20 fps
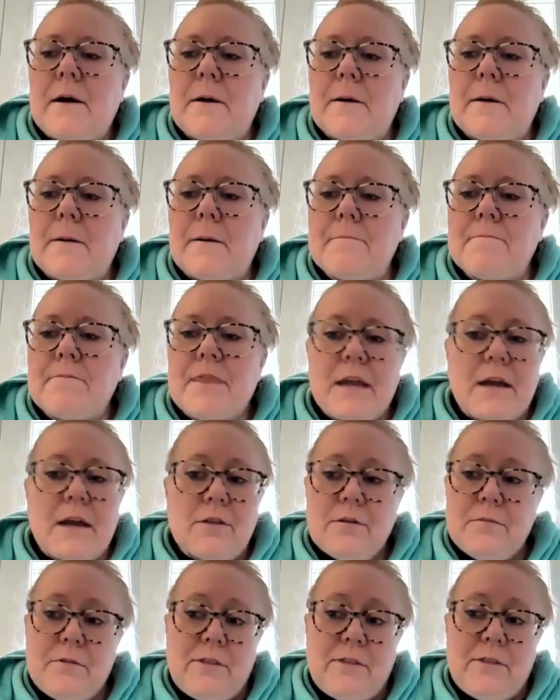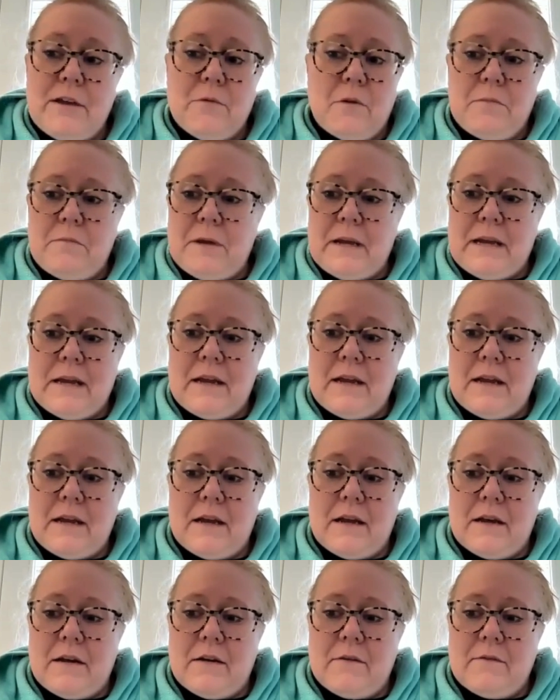The other thing would
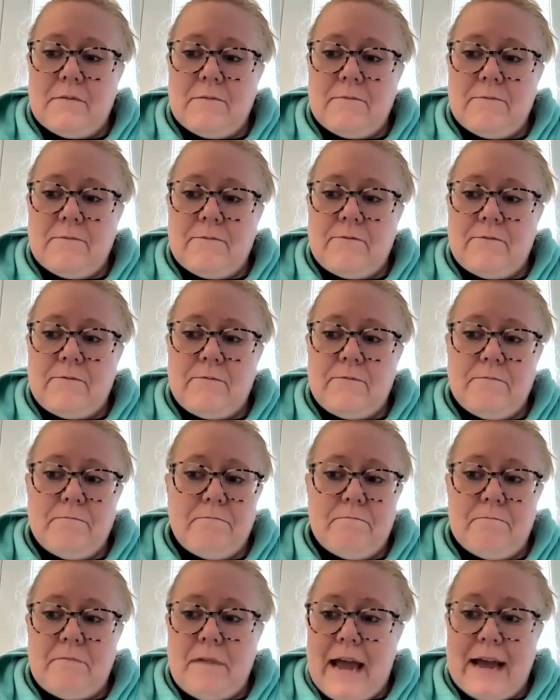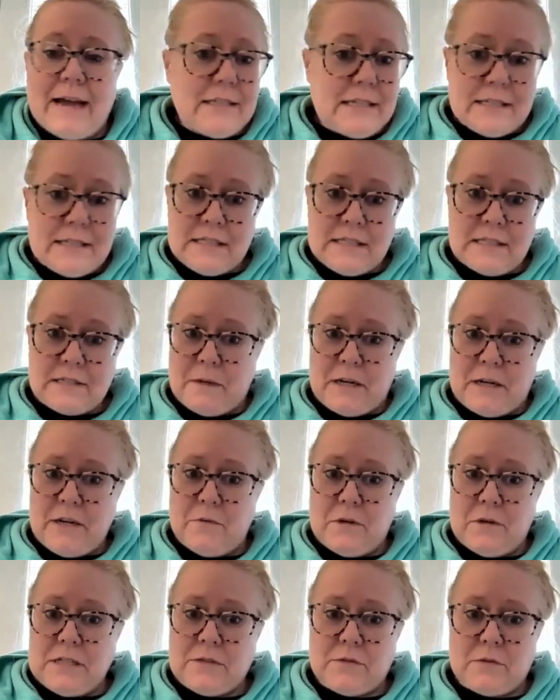be access as
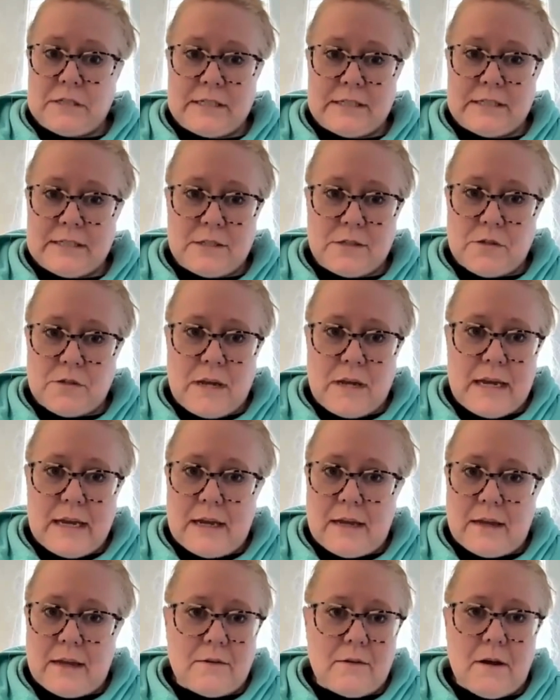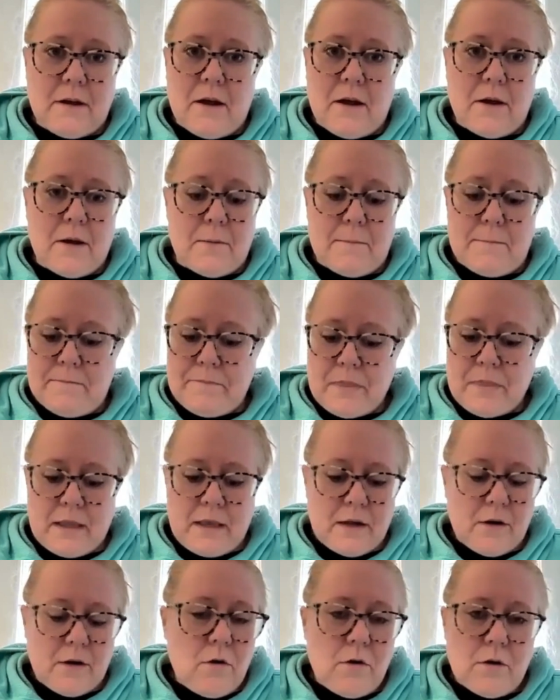many resources as you can.
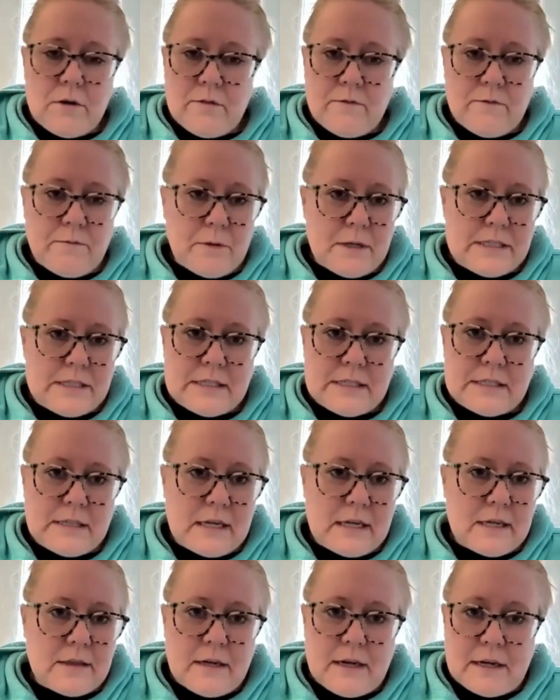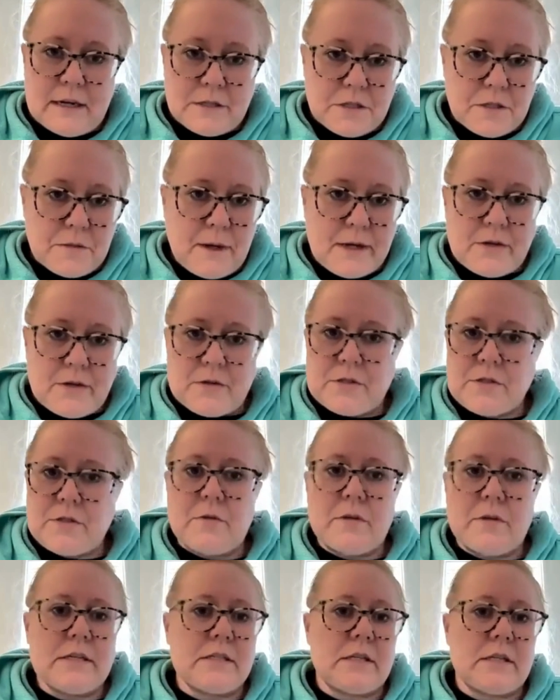Get a hold of places like the National
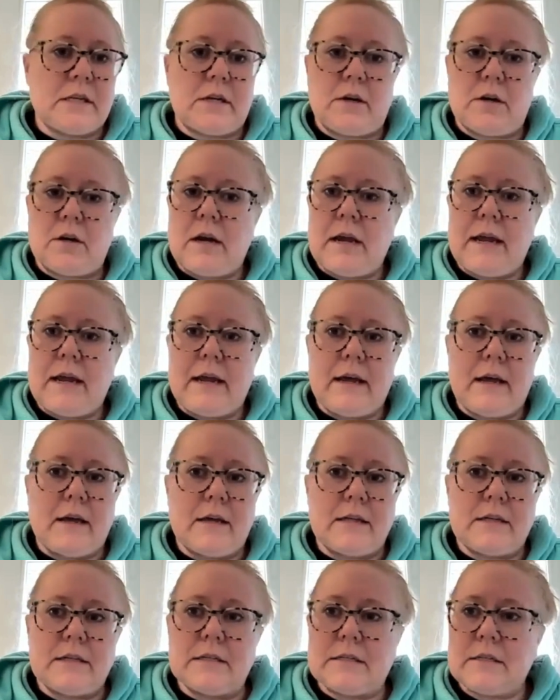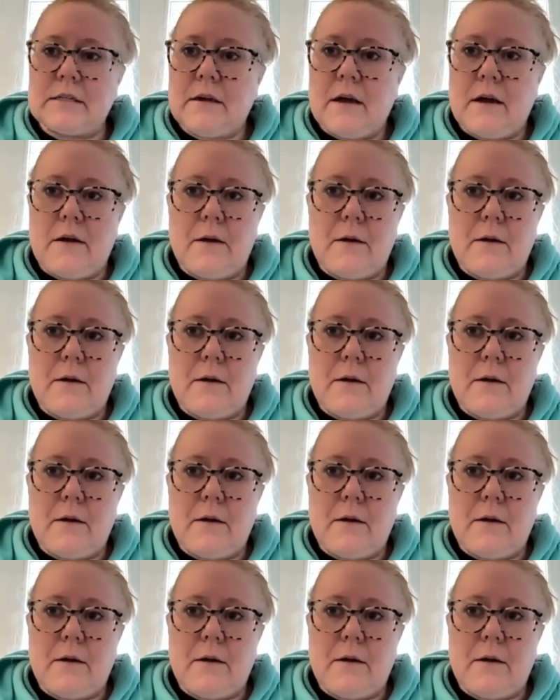Microschooling Center and